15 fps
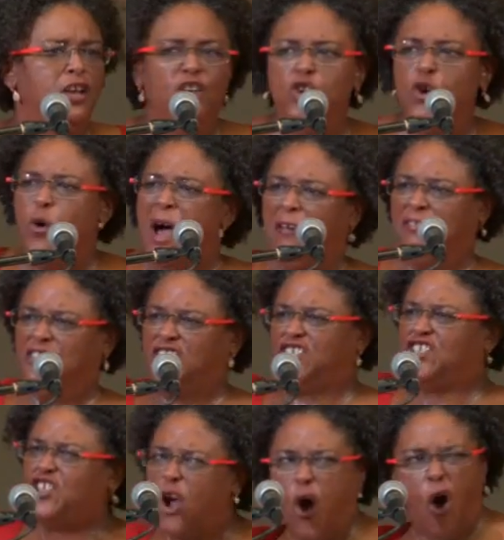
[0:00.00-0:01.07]
You have
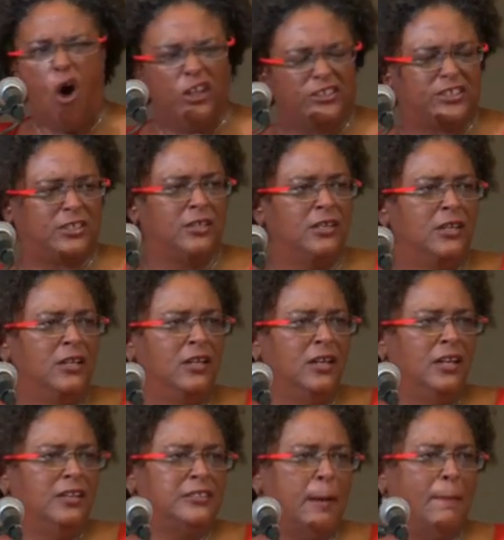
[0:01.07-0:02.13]
sought
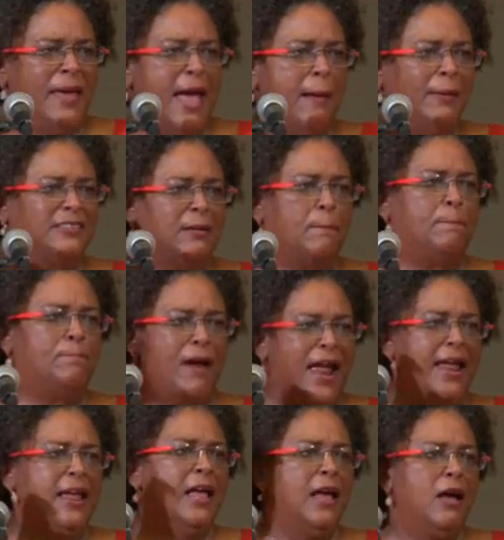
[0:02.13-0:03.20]
to be able to
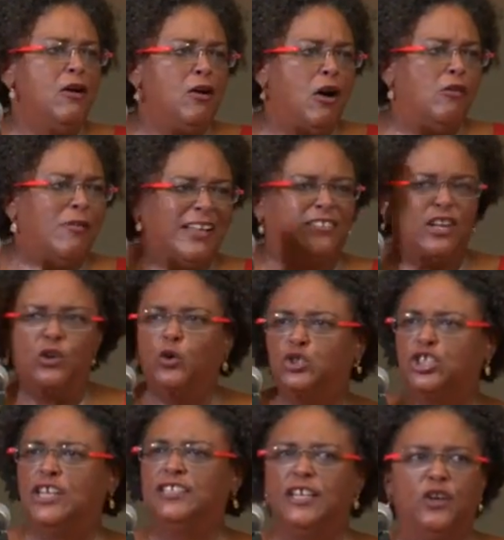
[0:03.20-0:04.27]
bring a
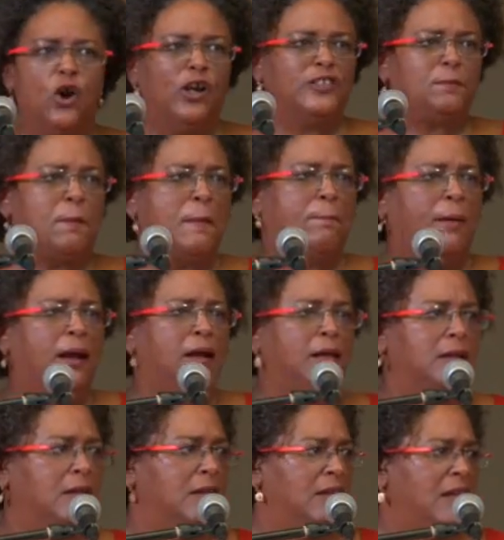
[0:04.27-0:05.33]
resolution to those people.